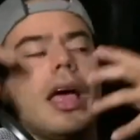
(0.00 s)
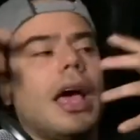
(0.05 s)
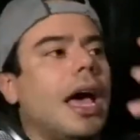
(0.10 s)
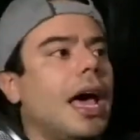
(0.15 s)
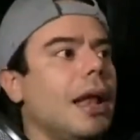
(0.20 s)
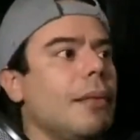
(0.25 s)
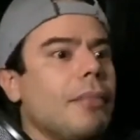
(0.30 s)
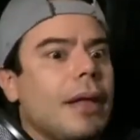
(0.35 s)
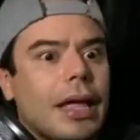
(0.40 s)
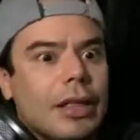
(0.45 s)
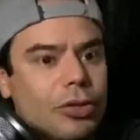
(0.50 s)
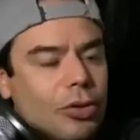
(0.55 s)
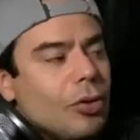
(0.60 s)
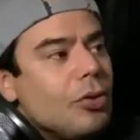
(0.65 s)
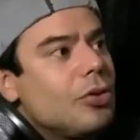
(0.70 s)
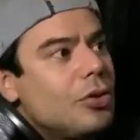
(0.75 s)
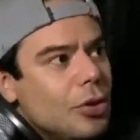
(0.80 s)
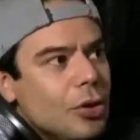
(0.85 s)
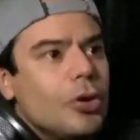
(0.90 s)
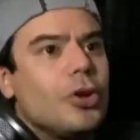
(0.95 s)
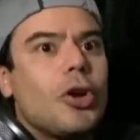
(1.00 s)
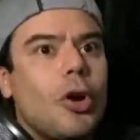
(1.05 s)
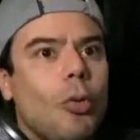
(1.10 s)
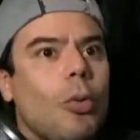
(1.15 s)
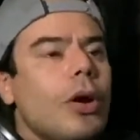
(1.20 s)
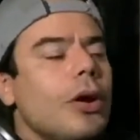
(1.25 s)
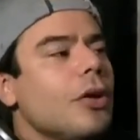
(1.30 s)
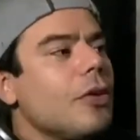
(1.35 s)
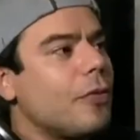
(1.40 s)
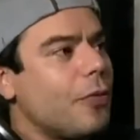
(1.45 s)
I'm like, dude, do you know
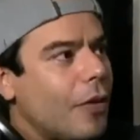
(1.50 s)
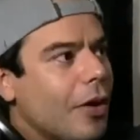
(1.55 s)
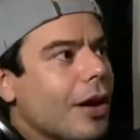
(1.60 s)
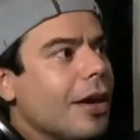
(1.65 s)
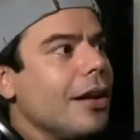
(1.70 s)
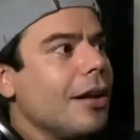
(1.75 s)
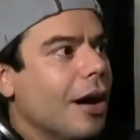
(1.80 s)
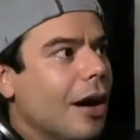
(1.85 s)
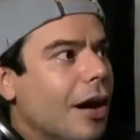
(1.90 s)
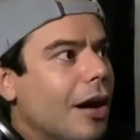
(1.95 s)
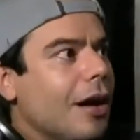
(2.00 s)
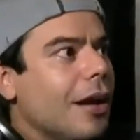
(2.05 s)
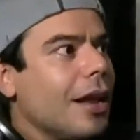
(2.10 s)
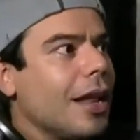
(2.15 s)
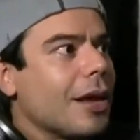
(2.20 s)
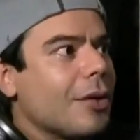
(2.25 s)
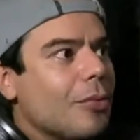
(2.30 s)
where you fucking are?